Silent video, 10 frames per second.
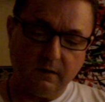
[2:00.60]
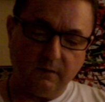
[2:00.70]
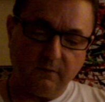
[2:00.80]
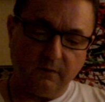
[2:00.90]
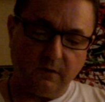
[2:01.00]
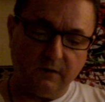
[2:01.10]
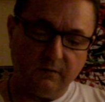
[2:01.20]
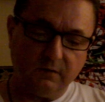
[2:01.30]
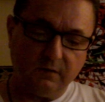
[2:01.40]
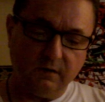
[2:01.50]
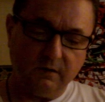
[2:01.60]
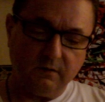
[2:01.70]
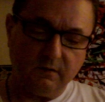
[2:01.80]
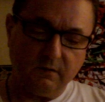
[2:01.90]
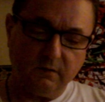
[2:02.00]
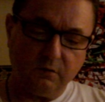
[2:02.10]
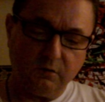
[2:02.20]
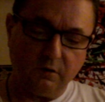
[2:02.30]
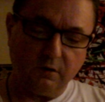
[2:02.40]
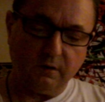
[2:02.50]
5 seats in
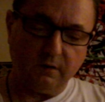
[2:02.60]
circular